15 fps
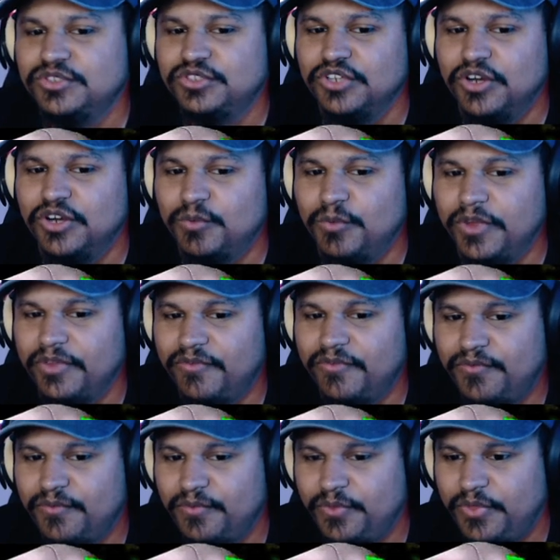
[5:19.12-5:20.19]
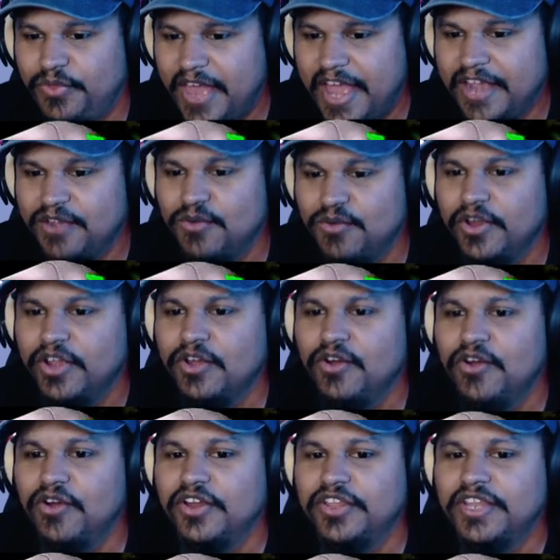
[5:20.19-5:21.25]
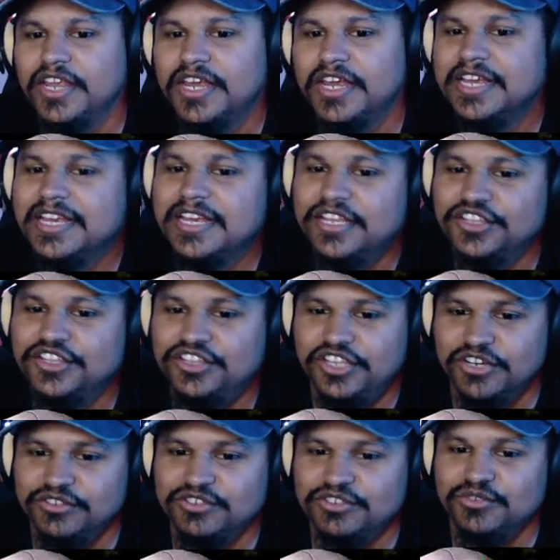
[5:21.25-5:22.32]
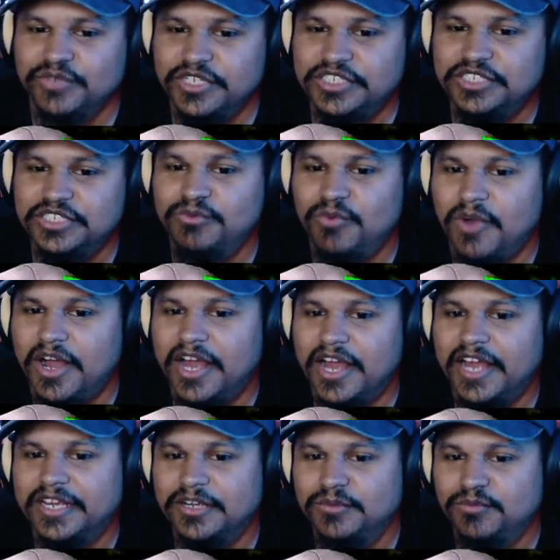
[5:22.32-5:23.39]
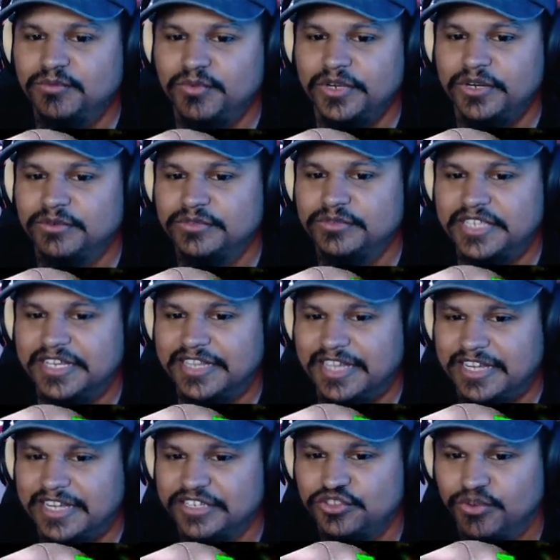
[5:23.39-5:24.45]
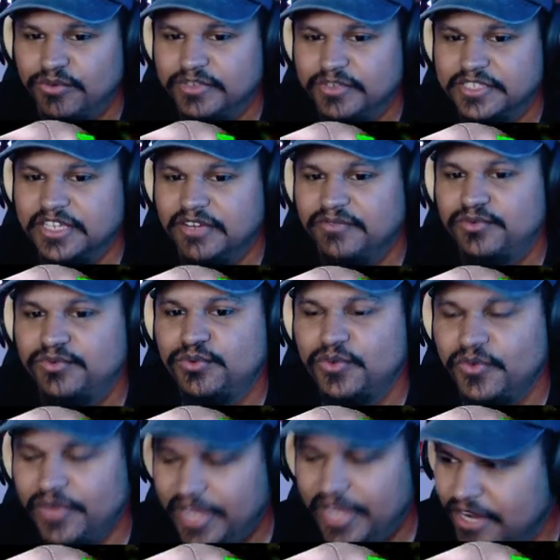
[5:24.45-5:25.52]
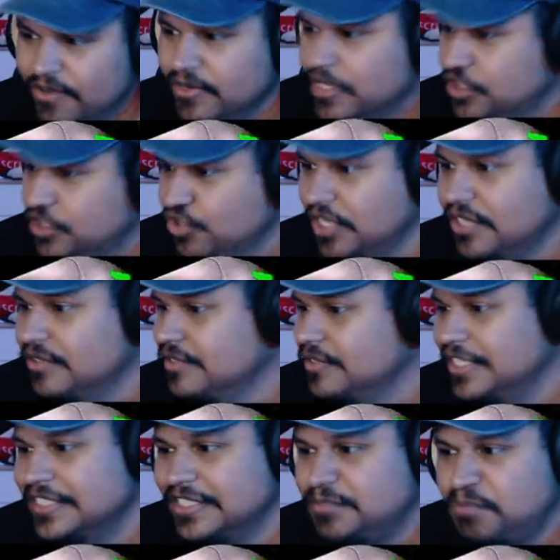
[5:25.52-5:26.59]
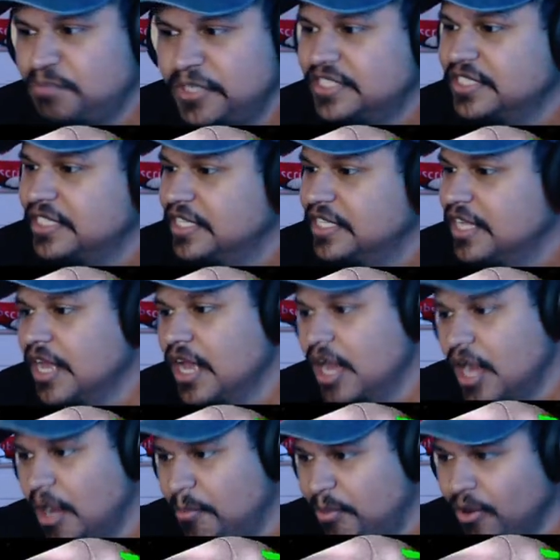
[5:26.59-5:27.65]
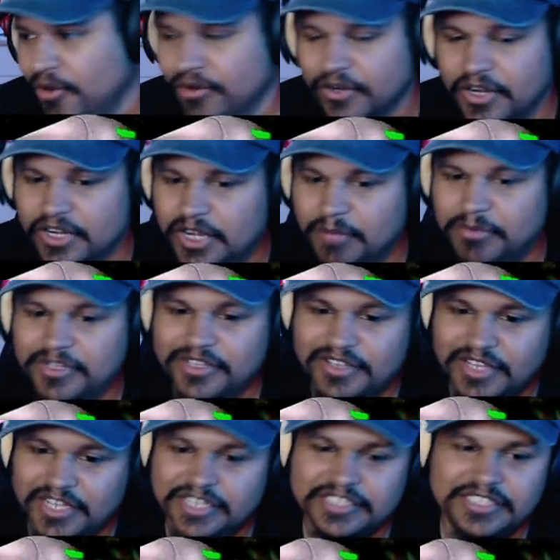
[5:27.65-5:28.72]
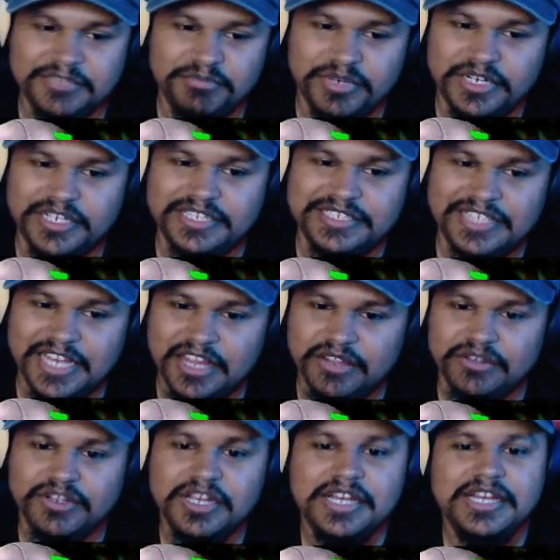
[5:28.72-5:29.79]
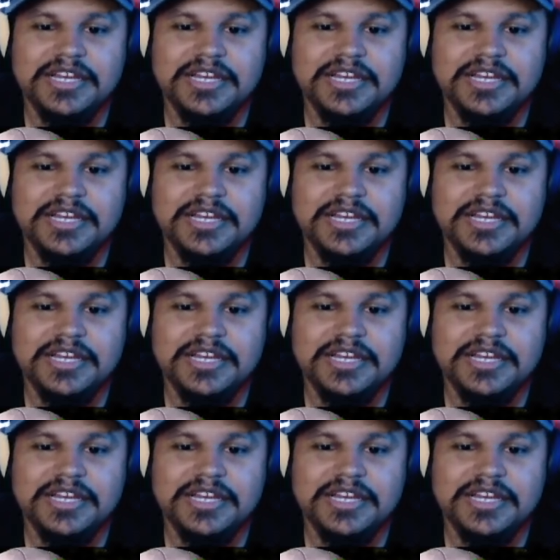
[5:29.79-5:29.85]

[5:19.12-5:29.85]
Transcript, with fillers: you know, with that going on, there's a reason why we don't see a lot of story stuff here in the trailer. They just piecing apart a couple of things and putting it together.